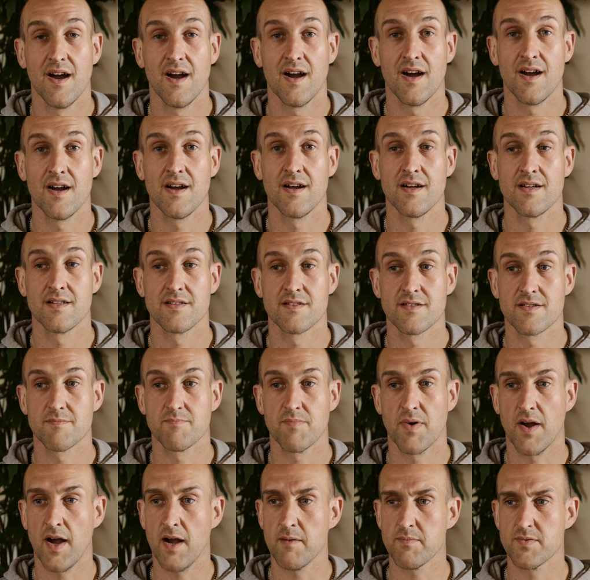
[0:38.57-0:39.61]
And
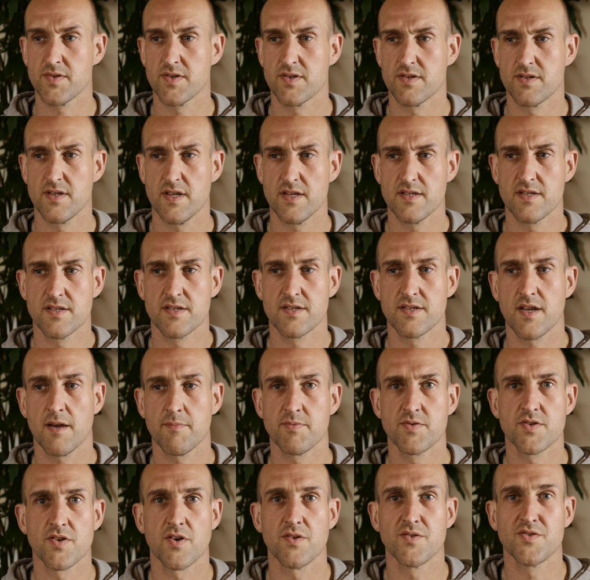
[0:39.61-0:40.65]
perhaps this
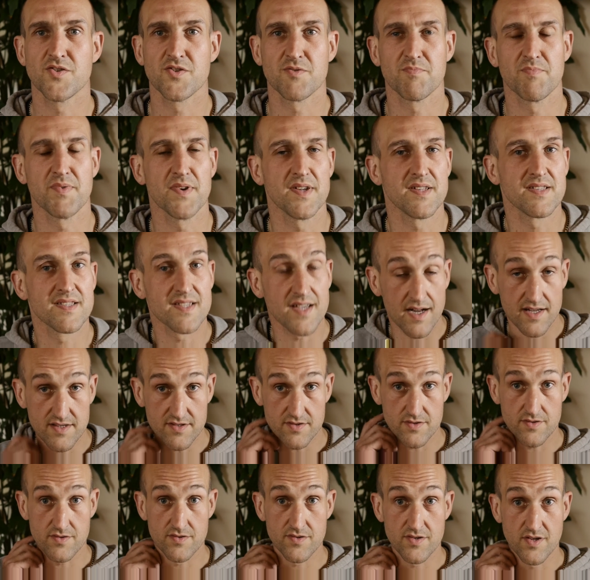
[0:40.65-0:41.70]
episode should be
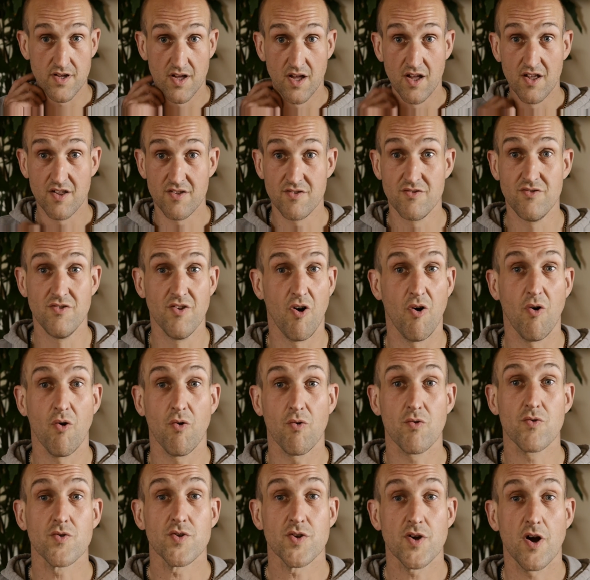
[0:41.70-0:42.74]
entitled Not
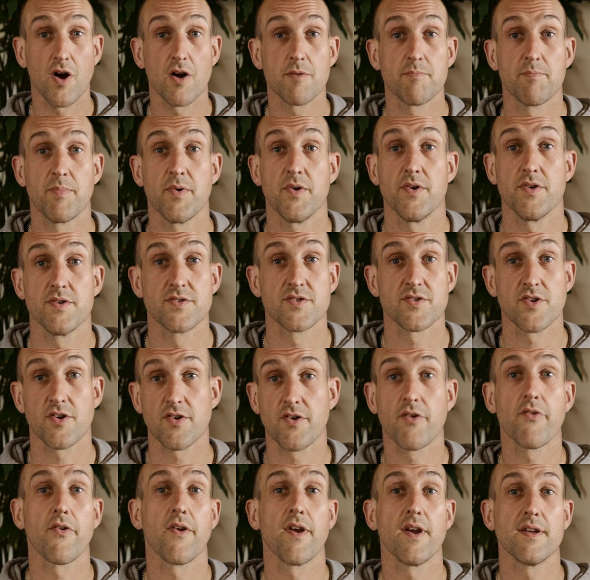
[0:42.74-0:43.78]
All Yard Birds
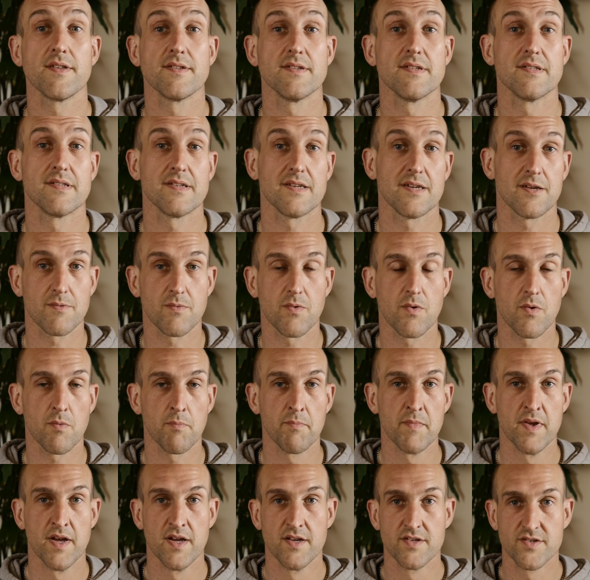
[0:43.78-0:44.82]
Are Created
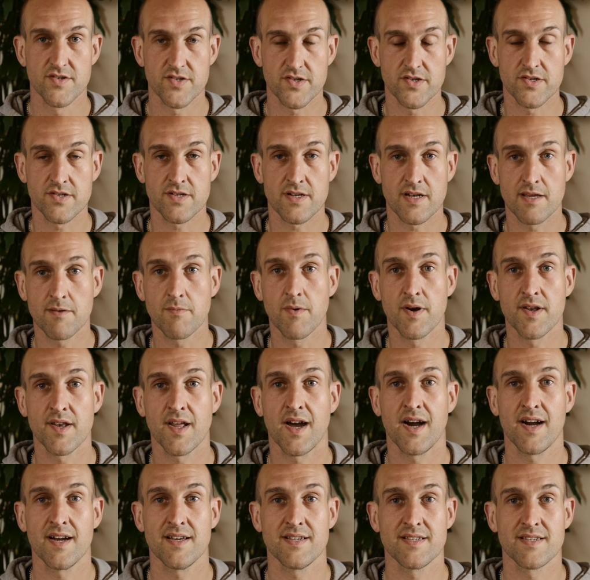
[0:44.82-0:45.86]
Equal. Certainly,
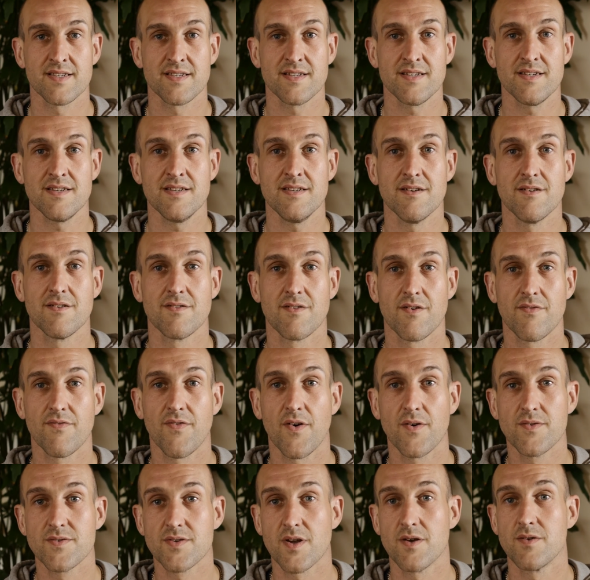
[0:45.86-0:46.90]
when I see the
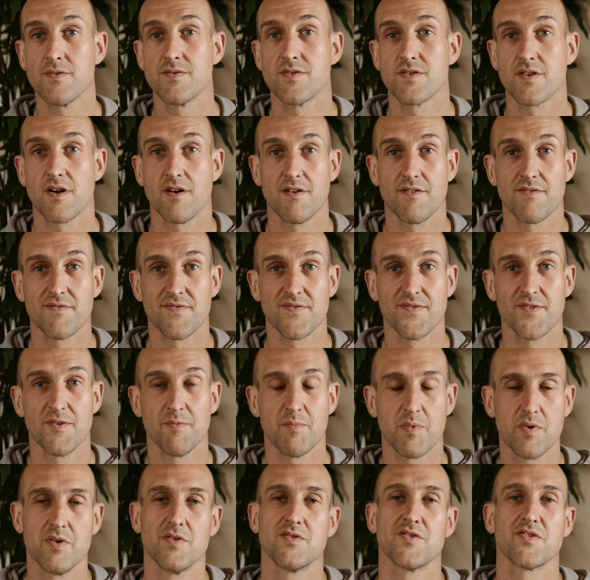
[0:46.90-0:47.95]
photos of
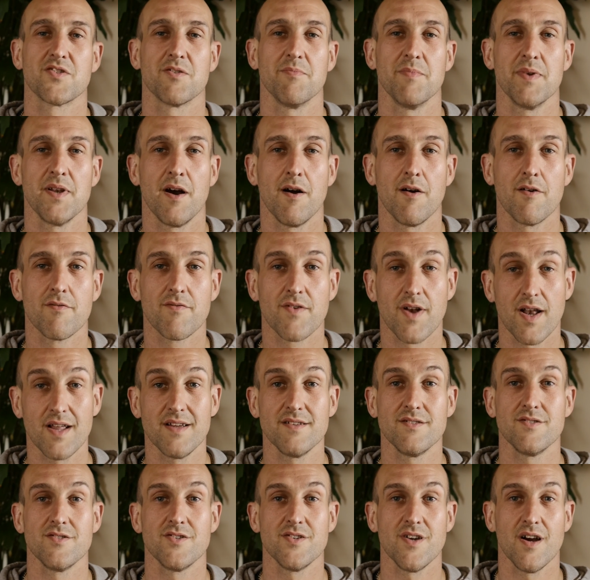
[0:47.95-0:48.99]
the birds coming out of
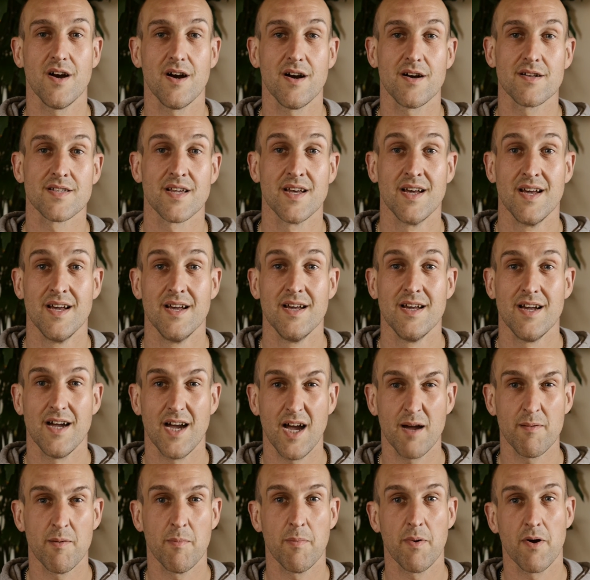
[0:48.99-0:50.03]
Glenn's yard,
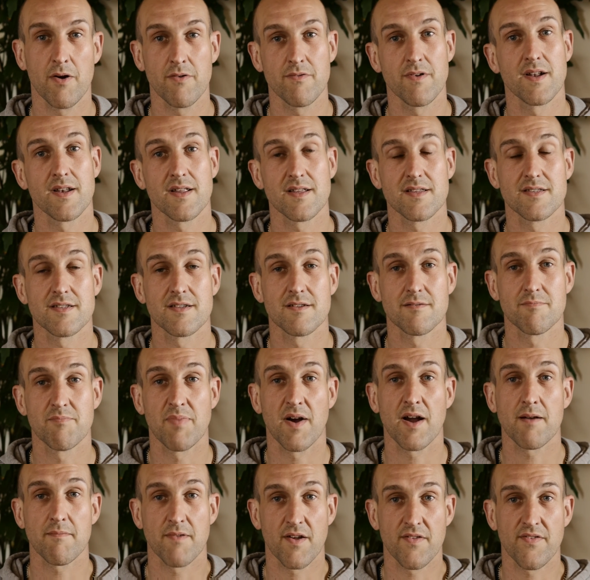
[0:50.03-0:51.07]
I'm about ready to
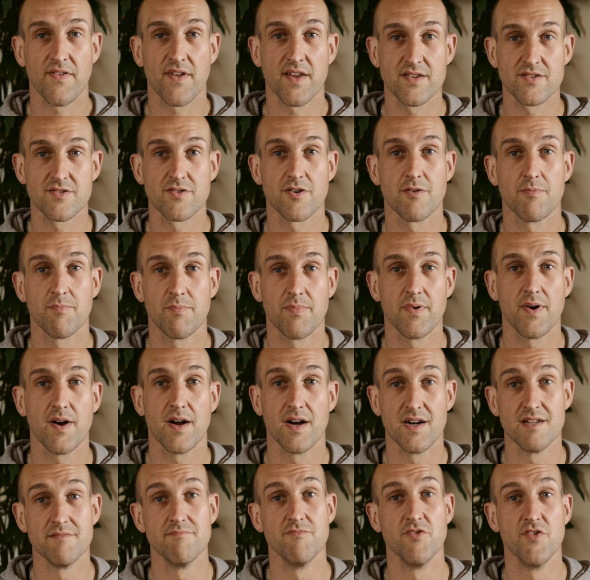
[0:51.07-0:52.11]
pack my things up
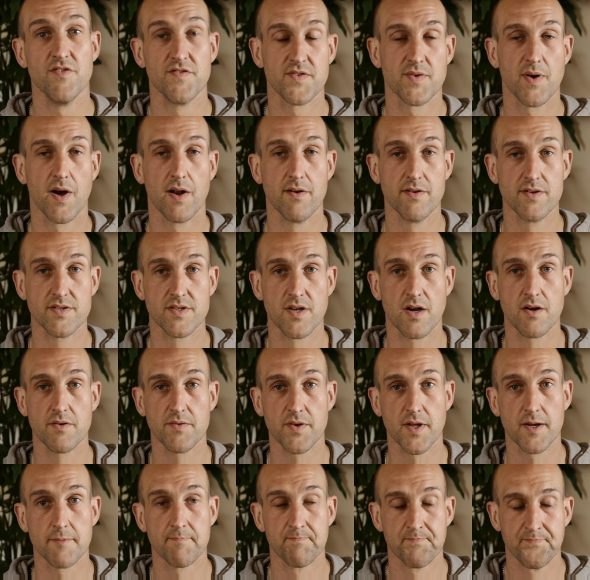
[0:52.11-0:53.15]
and move to
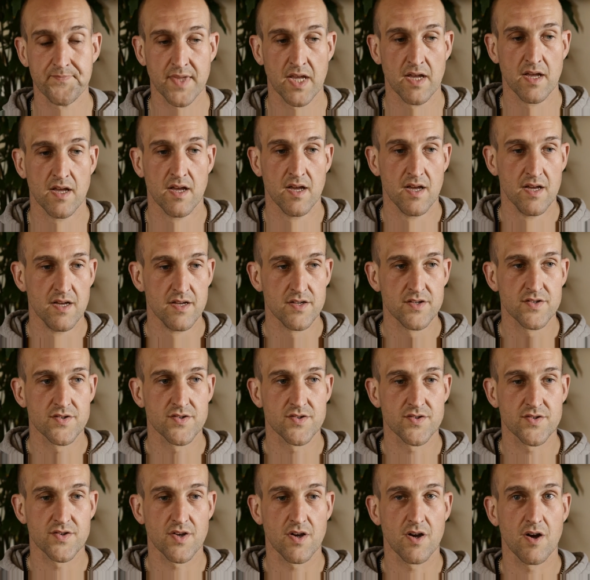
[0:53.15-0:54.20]
Arizona.
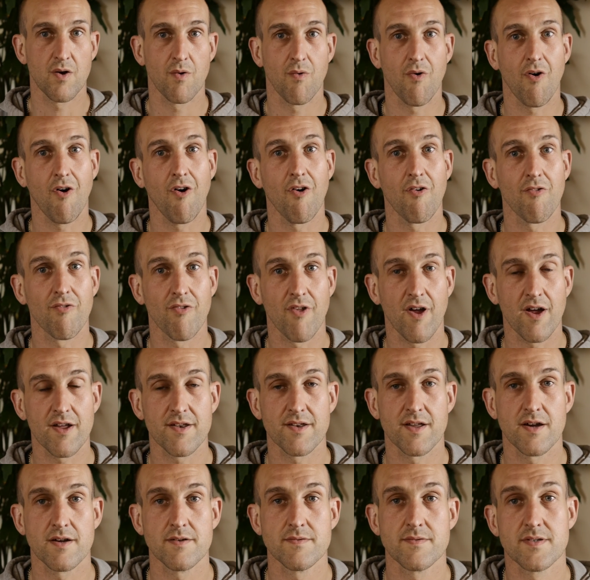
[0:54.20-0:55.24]
So, on
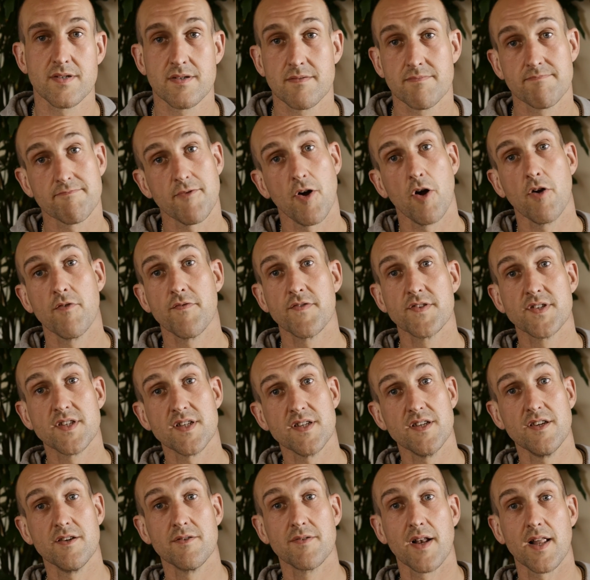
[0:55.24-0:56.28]
that note, over
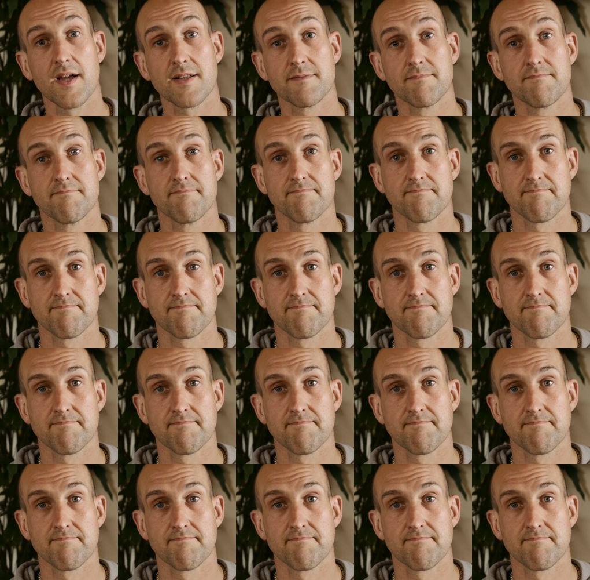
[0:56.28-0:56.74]
to you, Glenn.